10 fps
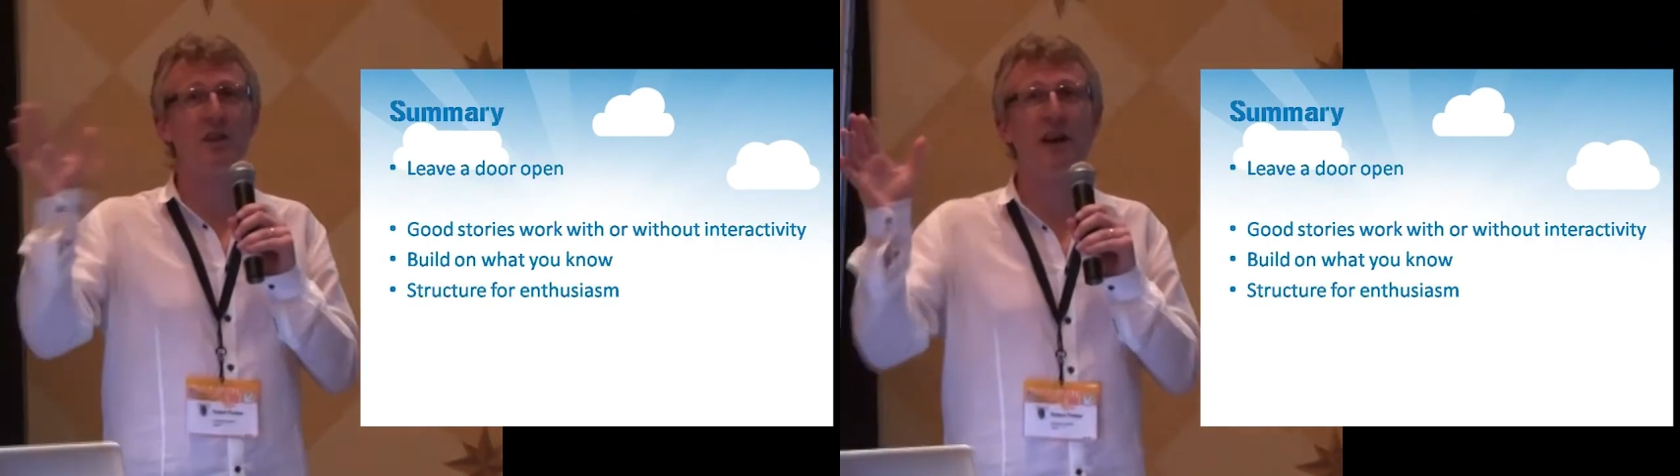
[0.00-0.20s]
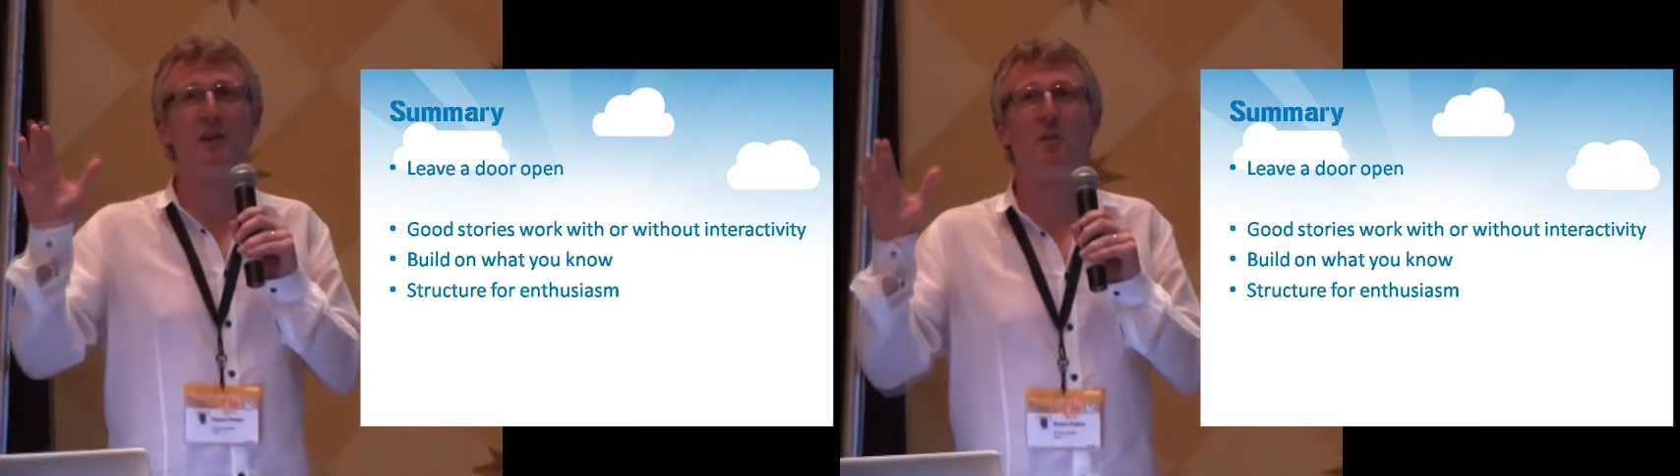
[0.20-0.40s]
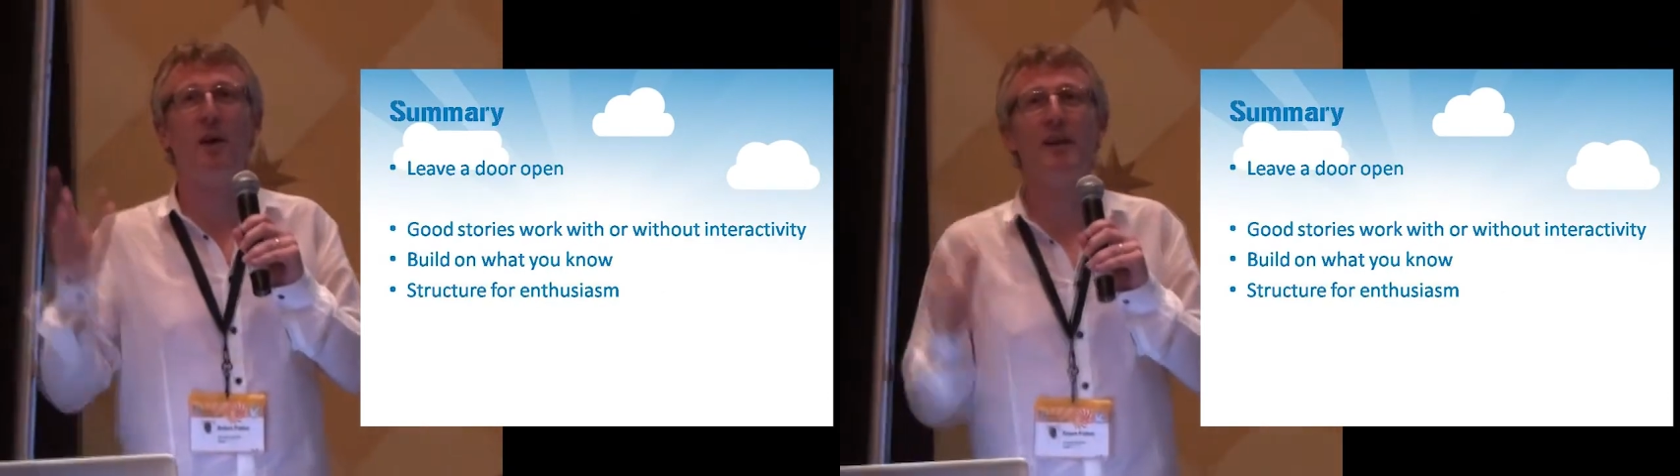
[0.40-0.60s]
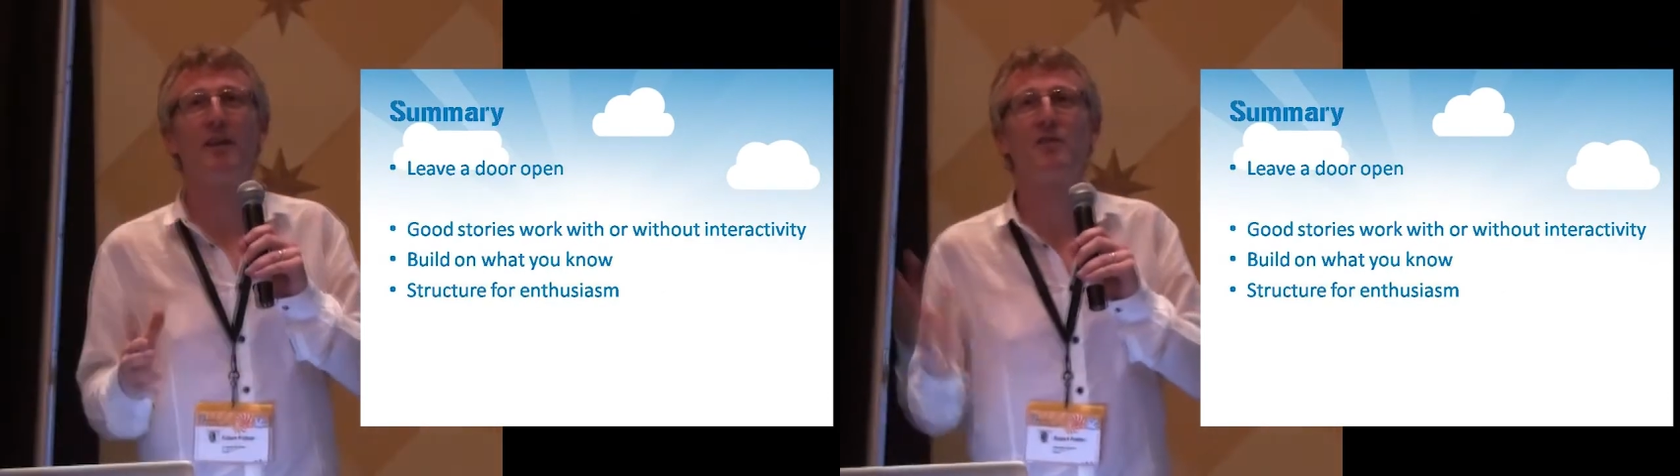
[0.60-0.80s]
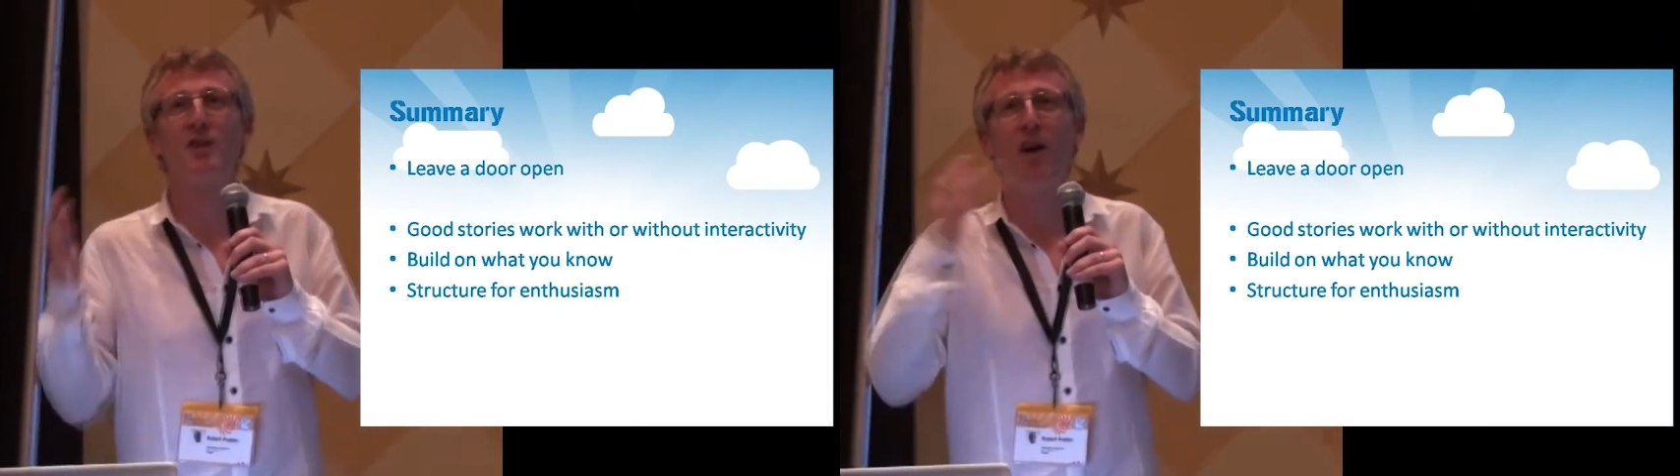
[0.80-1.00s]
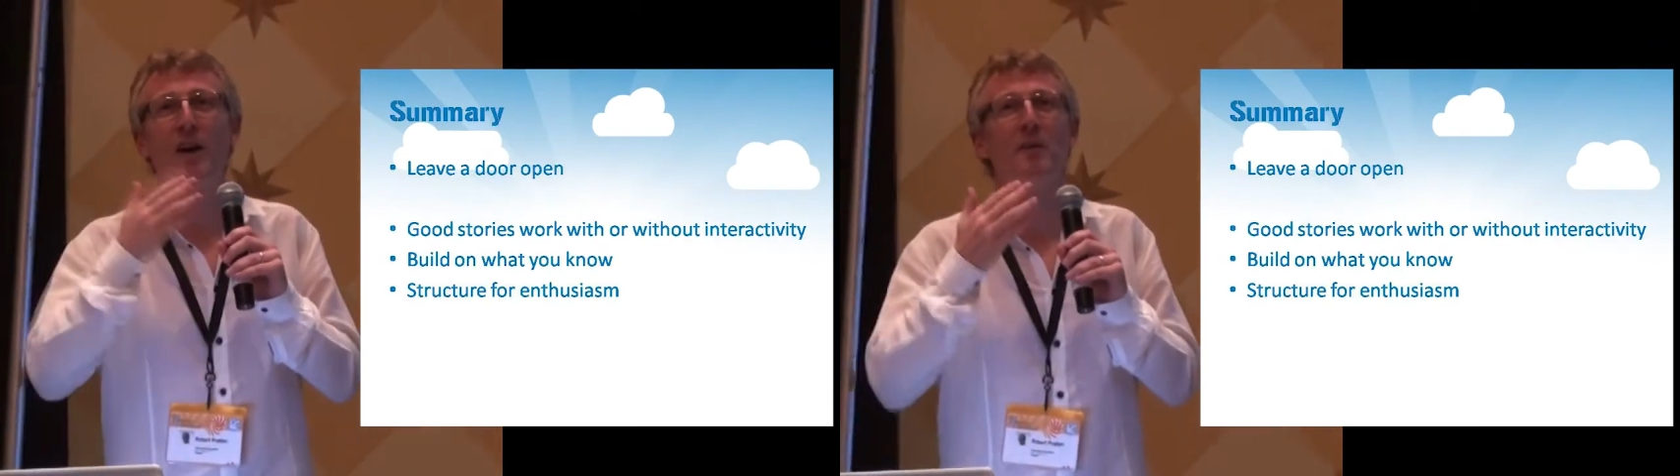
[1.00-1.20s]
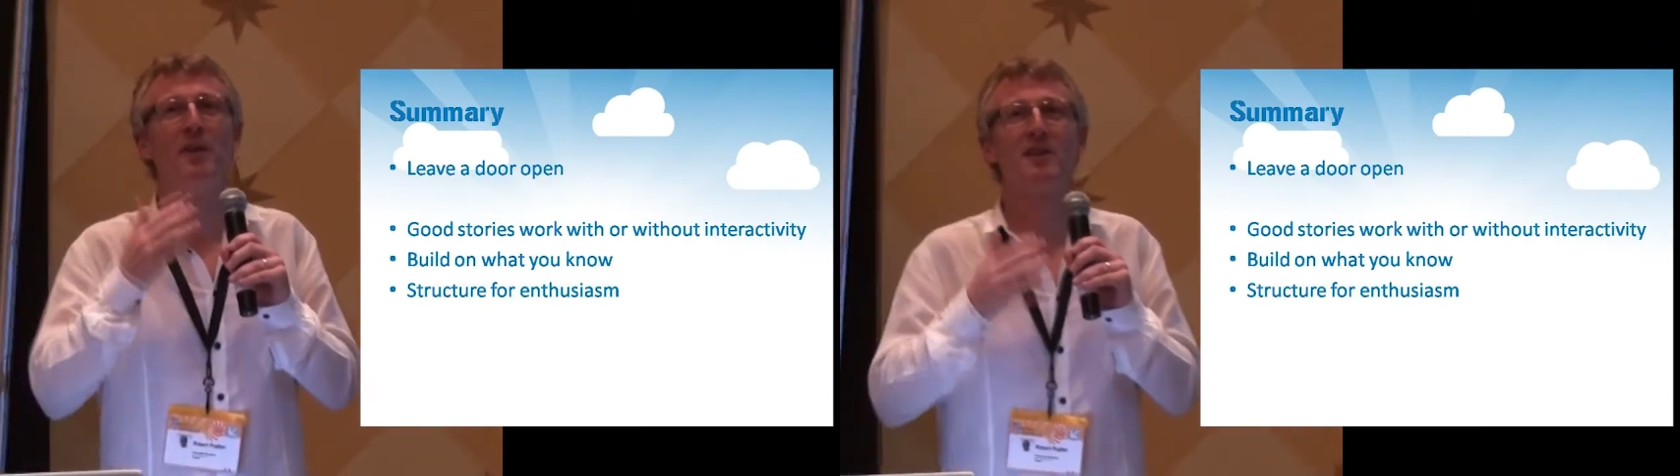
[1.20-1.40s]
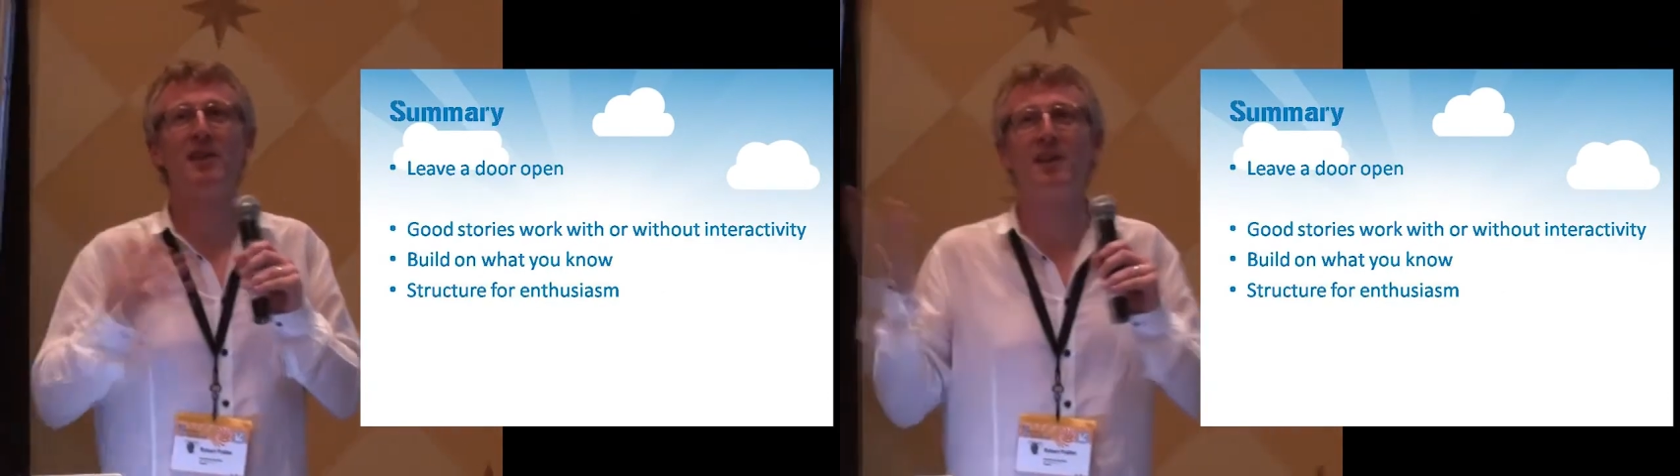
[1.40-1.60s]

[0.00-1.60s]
the takeaway. I've started with this